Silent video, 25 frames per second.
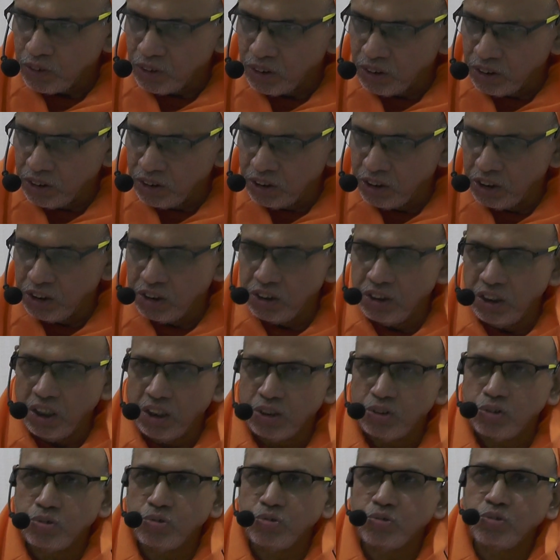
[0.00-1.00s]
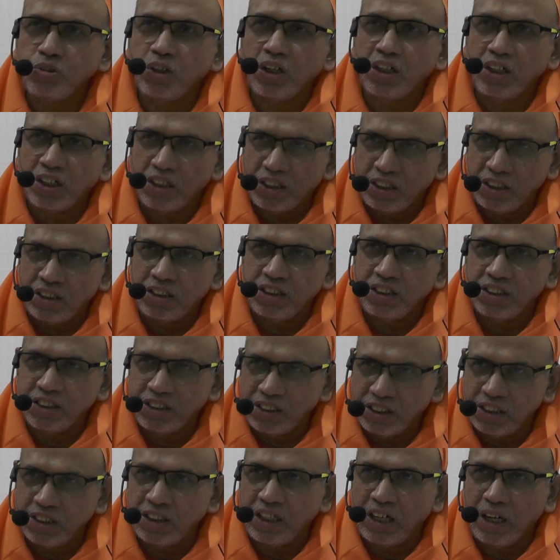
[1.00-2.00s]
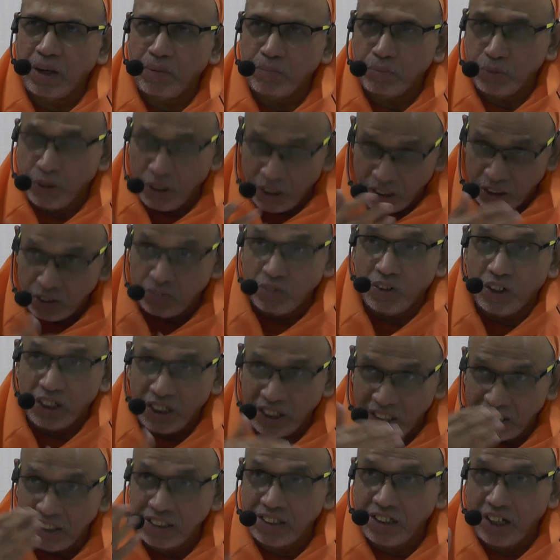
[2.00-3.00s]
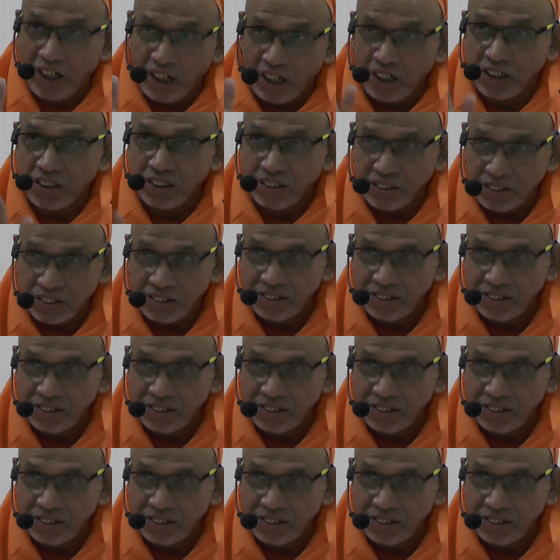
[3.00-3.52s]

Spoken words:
Jijnasus are attending the camp. That is what I thought.